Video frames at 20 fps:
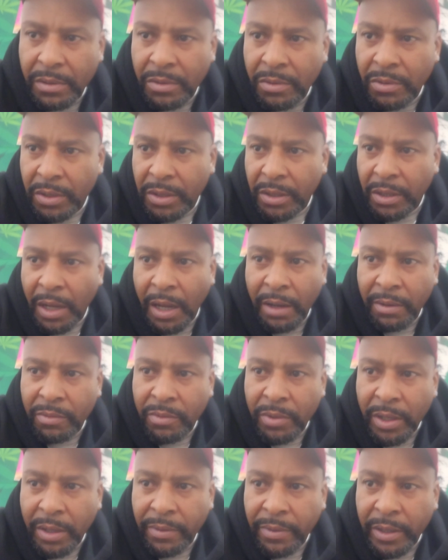Yugoslav,
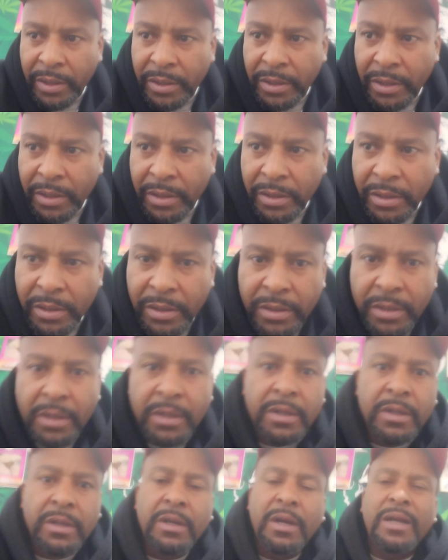whatever that shit is,
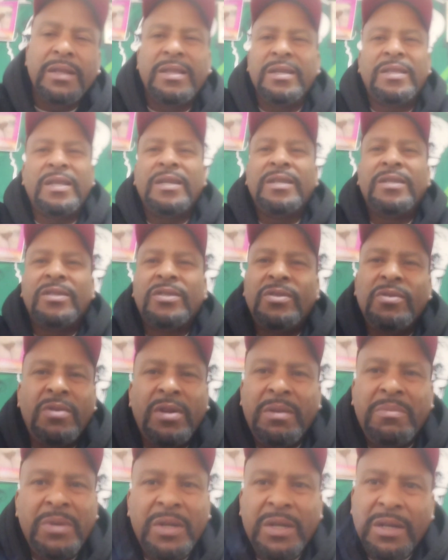I think they just do
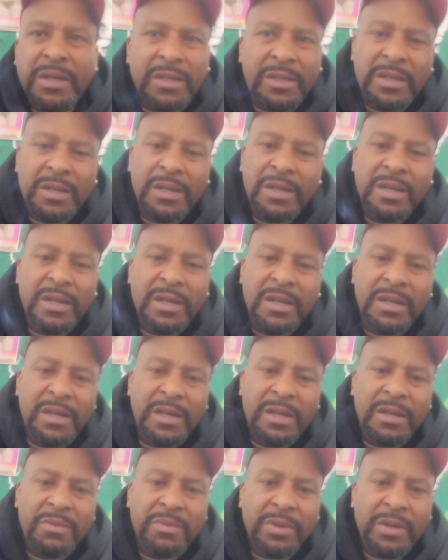that because there
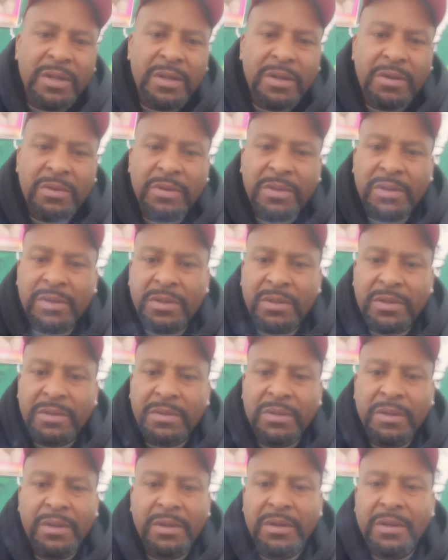he ain't really no uh
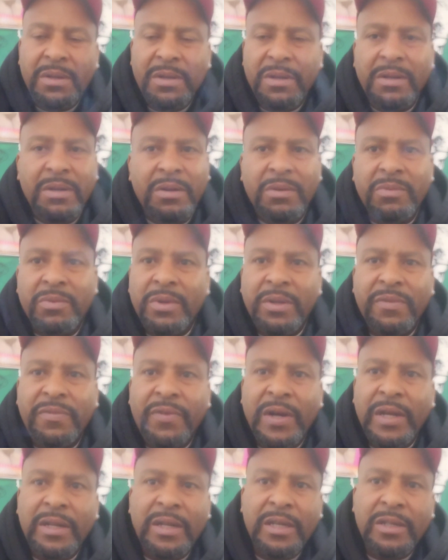he don't really
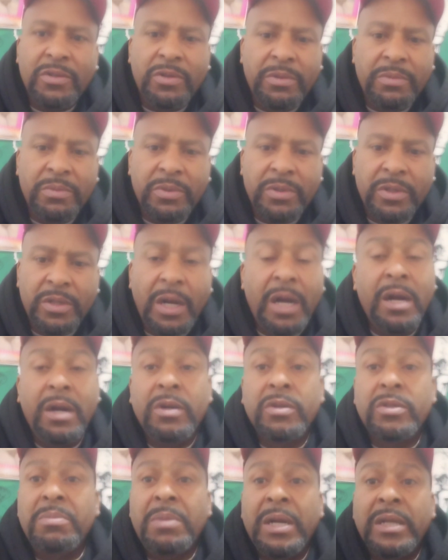fight like Triple G. I
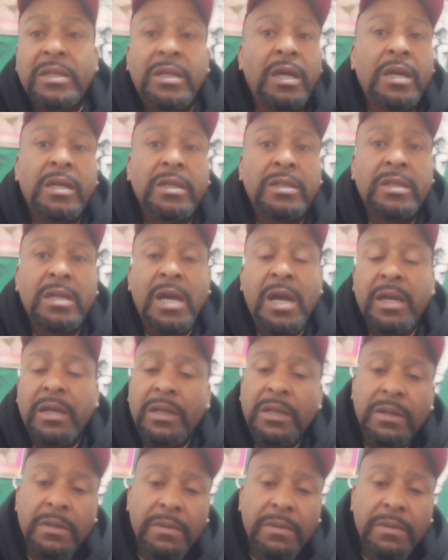heard somebody say Kazagi.